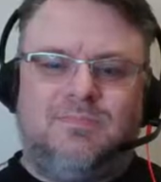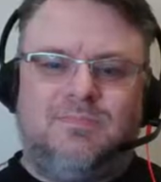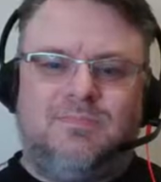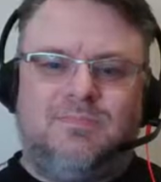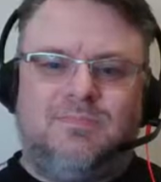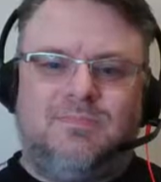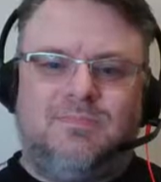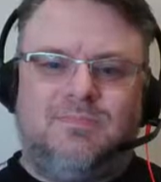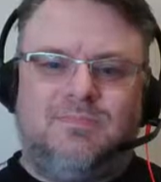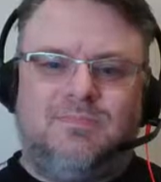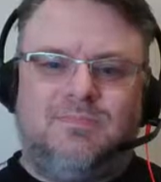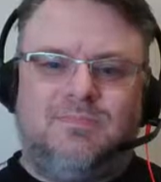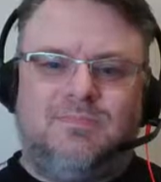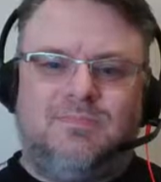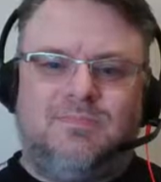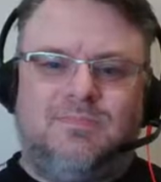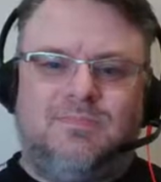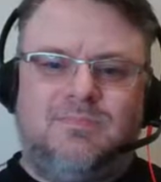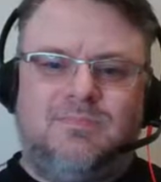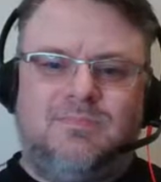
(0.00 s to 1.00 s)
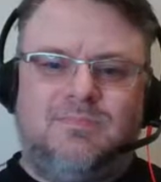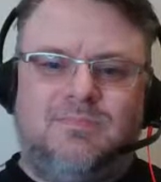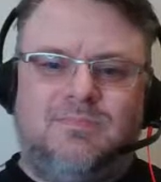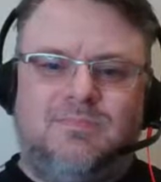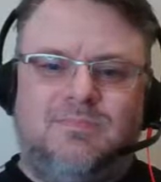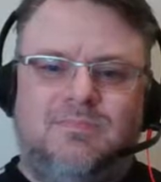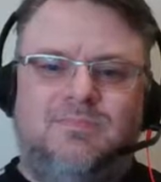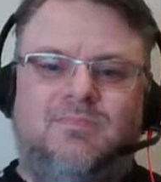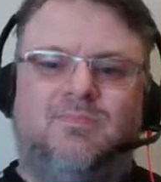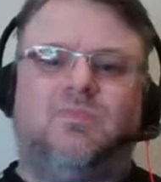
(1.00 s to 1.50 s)

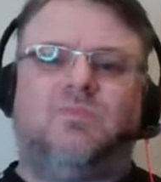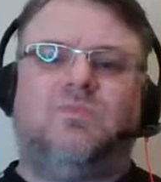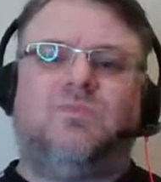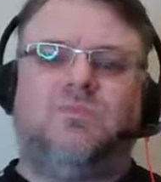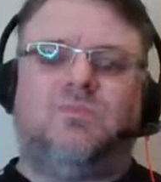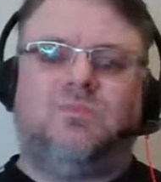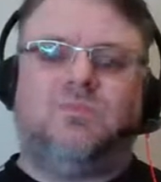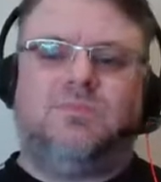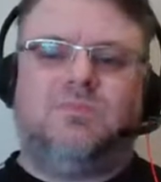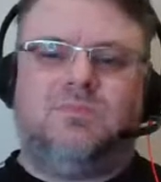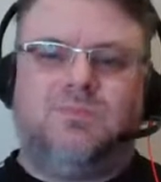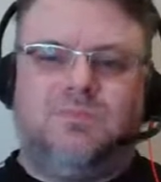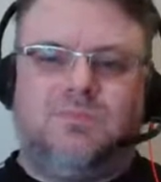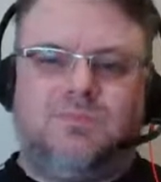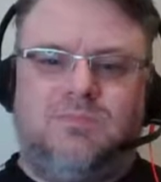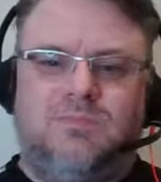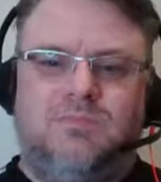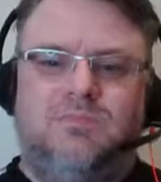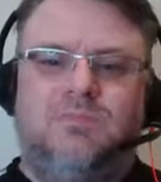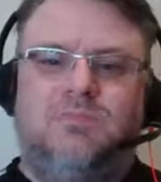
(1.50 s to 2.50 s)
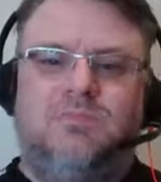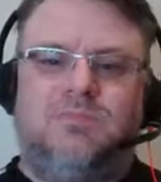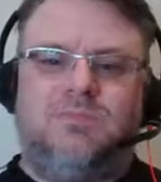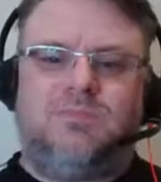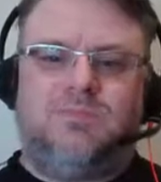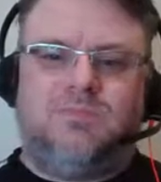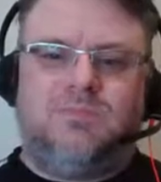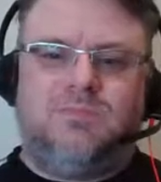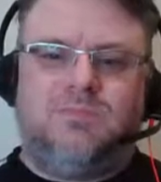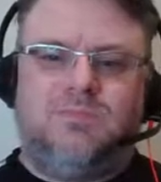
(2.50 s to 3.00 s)

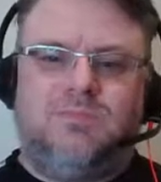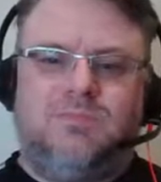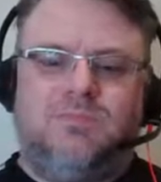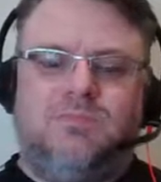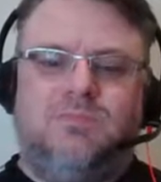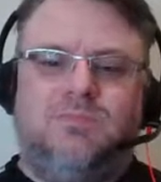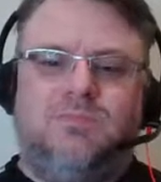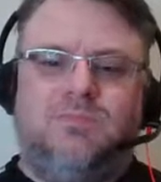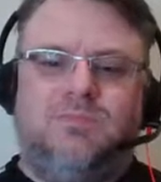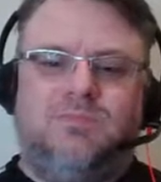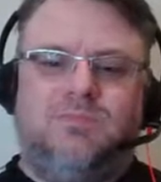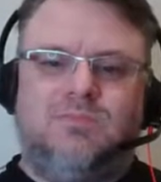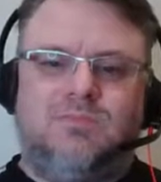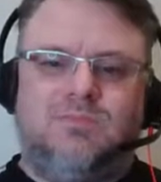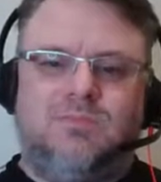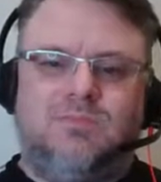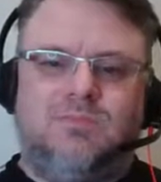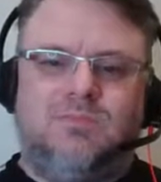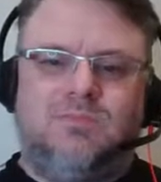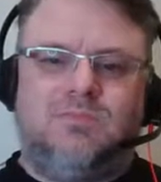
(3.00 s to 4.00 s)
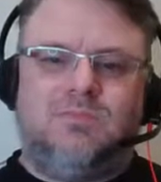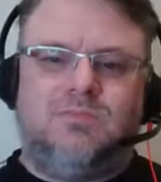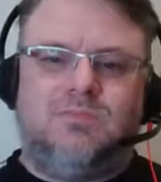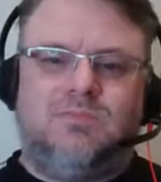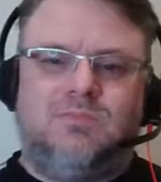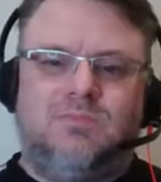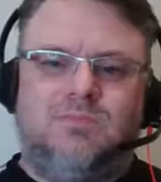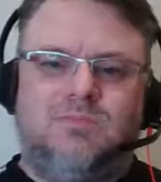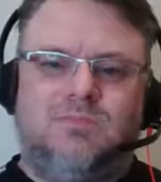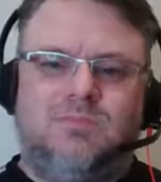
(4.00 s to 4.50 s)

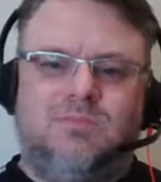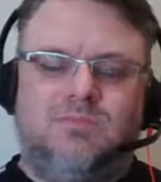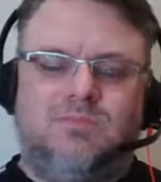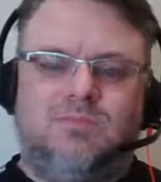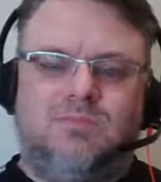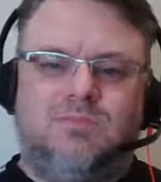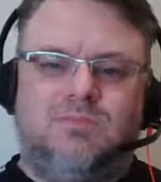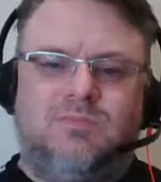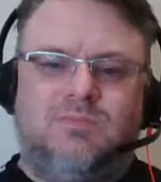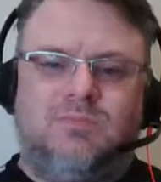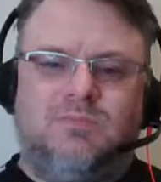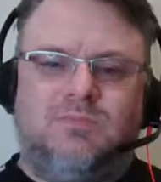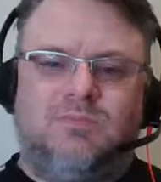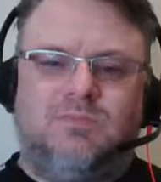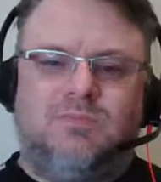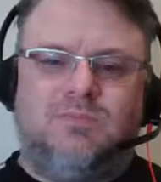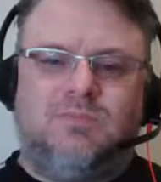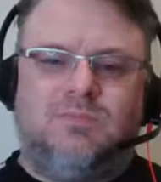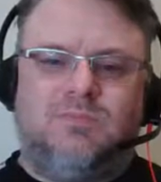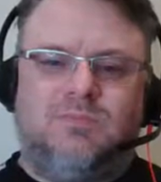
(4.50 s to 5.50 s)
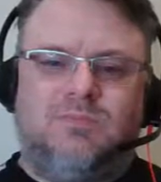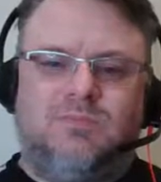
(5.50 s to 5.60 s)
No words are spoken by the person on screen.